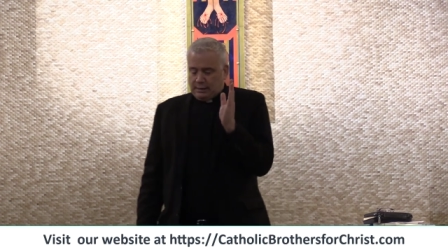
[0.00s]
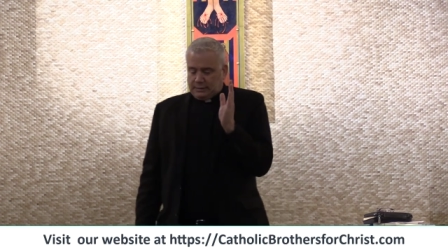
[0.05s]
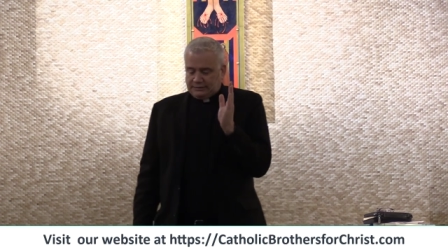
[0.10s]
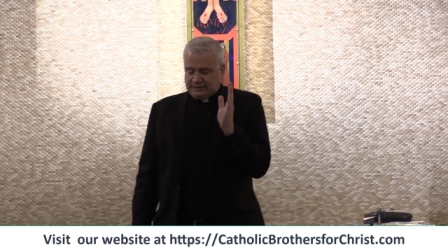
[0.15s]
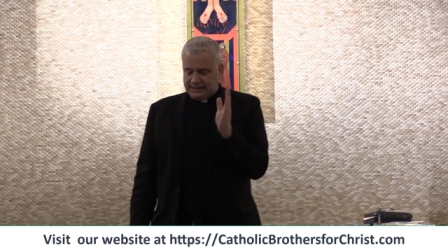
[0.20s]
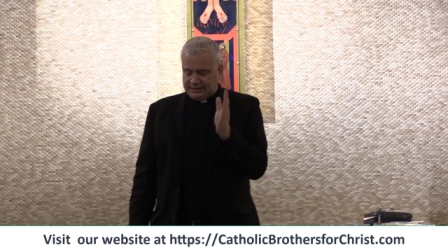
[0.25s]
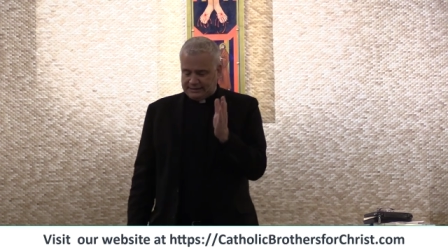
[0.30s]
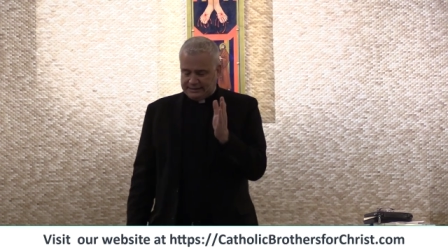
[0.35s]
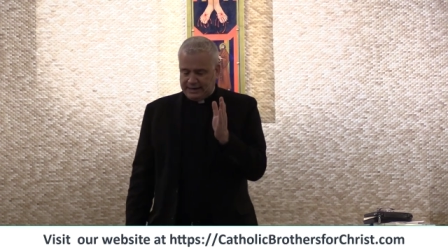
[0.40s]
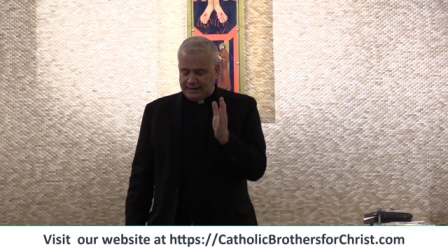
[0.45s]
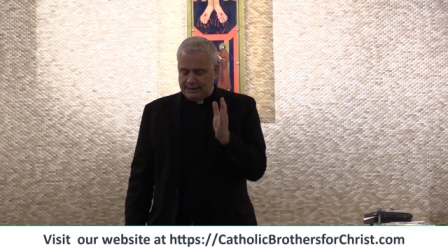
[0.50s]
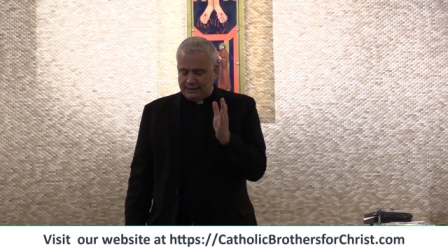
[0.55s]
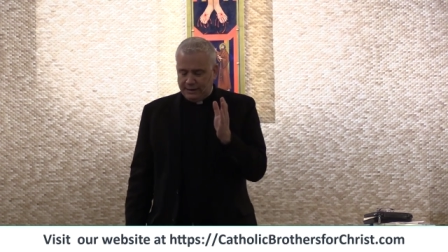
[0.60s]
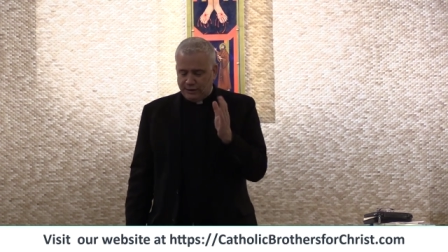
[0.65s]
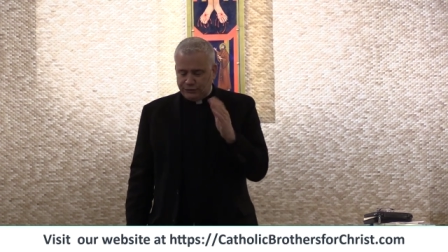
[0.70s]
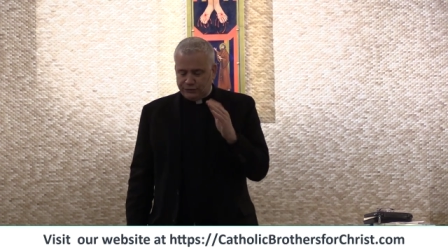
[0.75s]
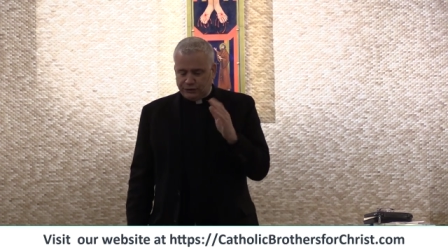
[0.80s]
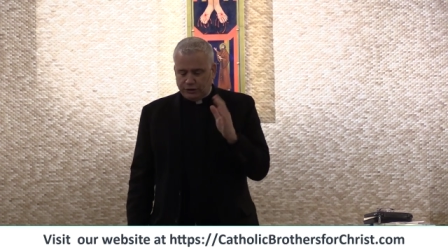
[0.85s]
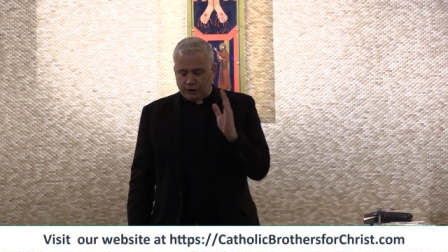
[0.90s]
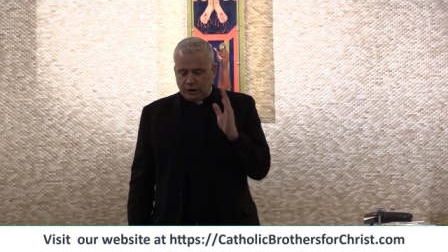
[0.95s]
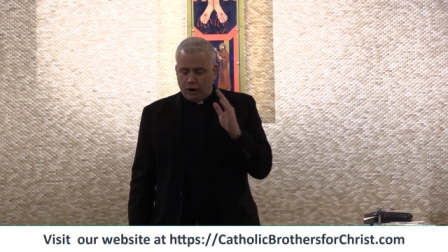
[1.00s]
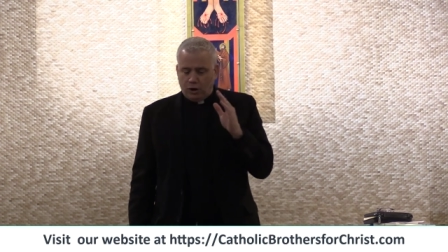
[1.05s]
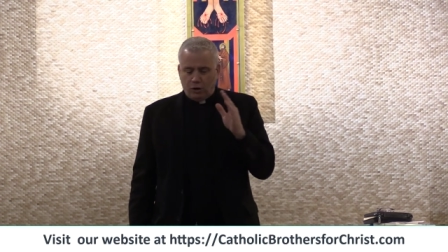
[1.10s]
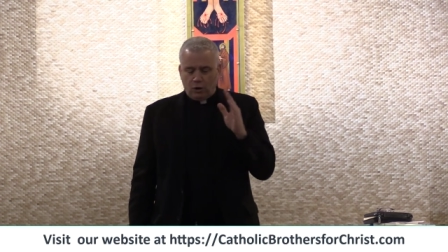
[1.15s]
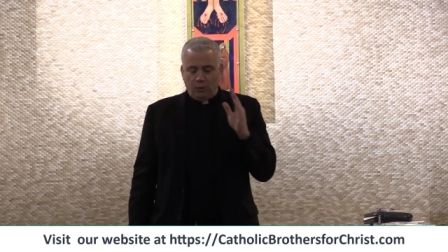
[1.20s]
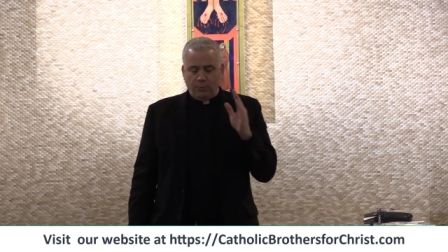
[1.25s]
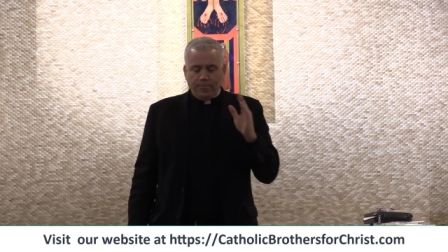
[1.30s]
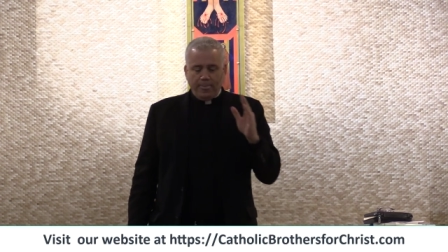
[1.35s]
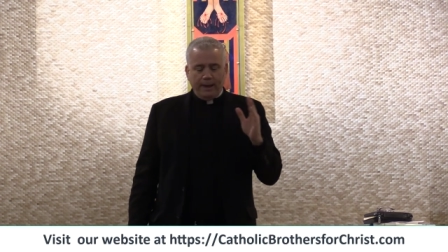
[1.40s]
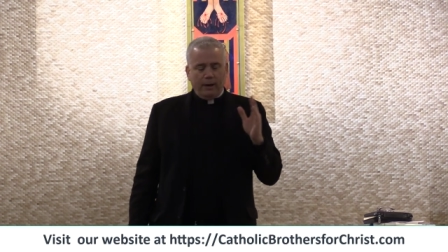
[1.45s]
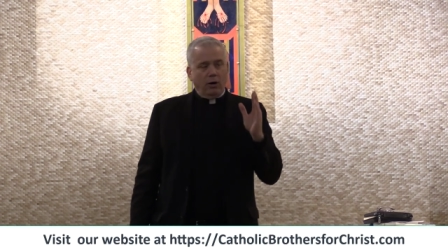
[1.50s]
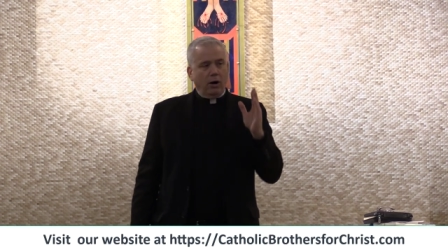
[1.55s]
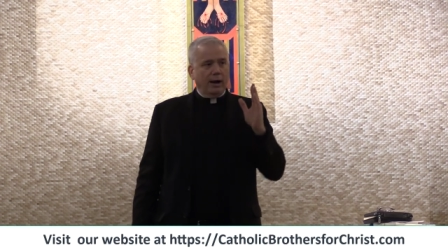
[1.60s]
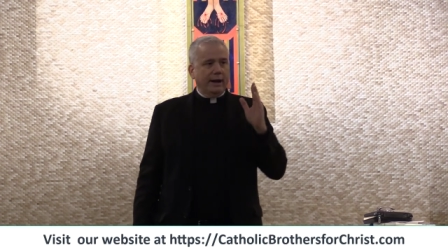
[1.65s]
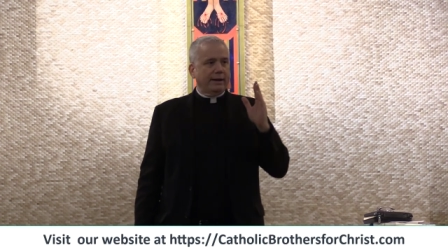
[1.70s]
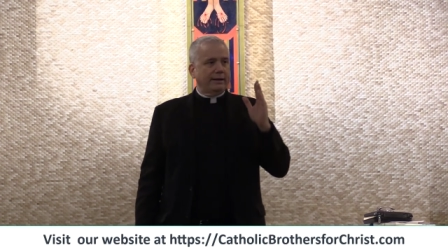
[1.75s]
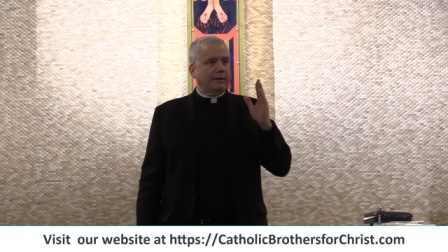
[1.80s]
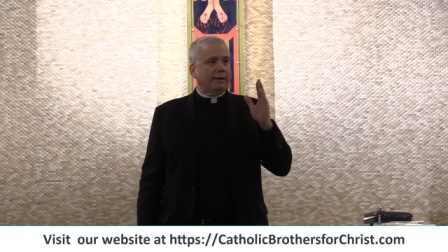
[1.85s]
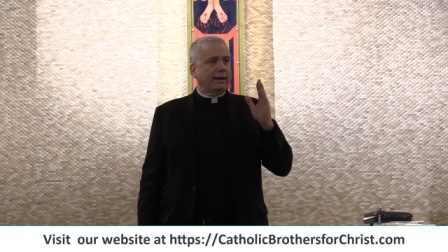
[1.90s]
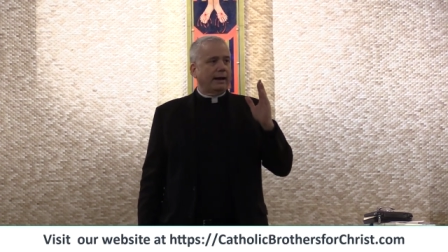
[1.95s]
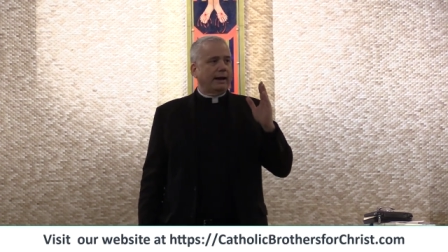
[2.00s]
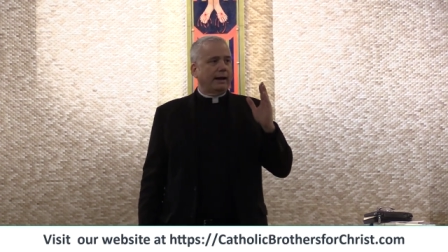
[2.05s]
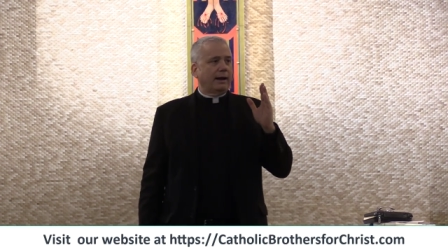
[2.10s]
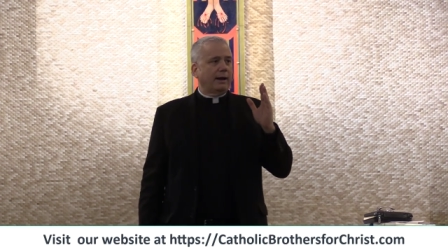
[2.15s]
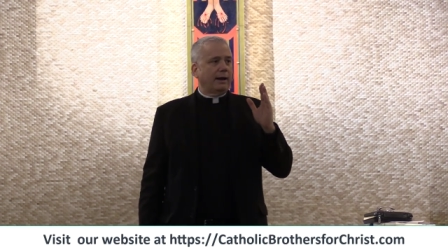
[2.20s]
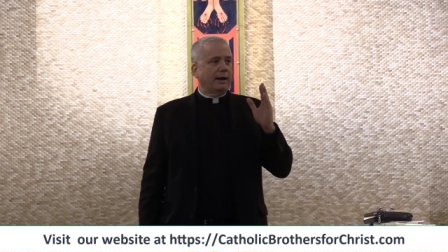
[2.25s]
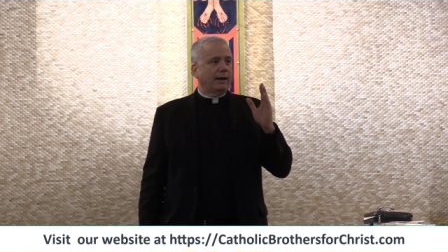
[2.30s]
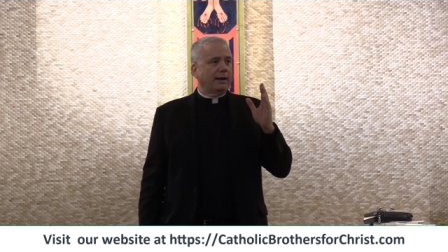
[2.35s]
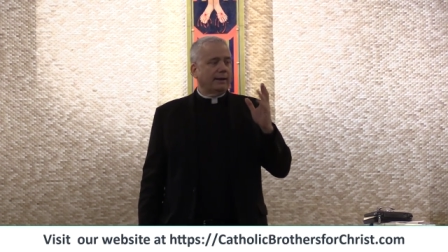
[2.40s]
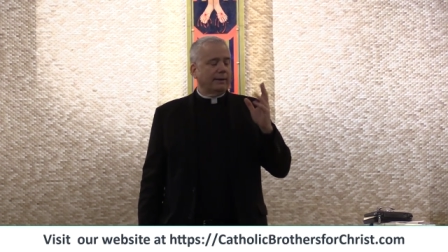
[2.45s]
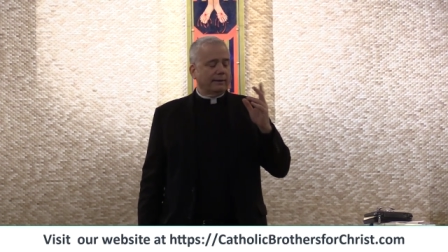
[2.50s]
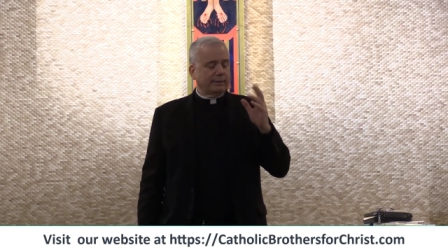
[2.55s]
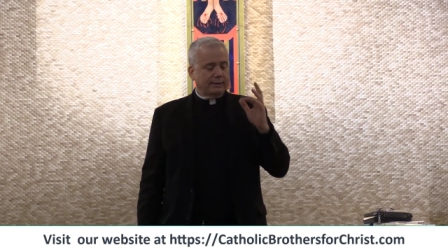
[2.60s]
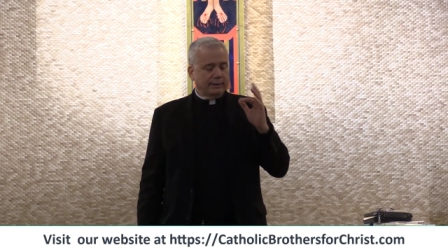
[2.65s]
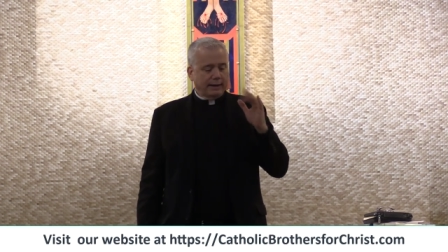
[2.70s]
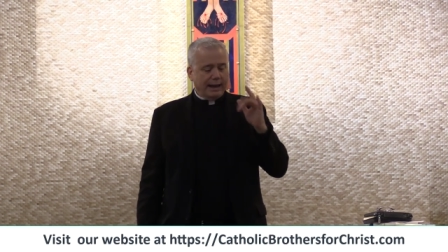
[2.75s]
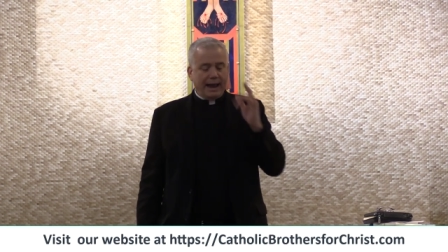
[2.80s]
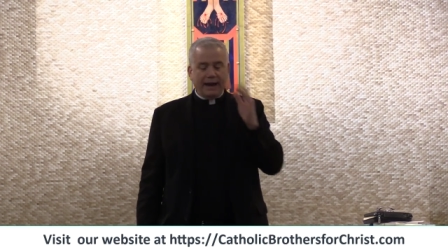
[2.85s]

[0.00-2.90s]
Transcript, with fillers: 16 years ago on uh,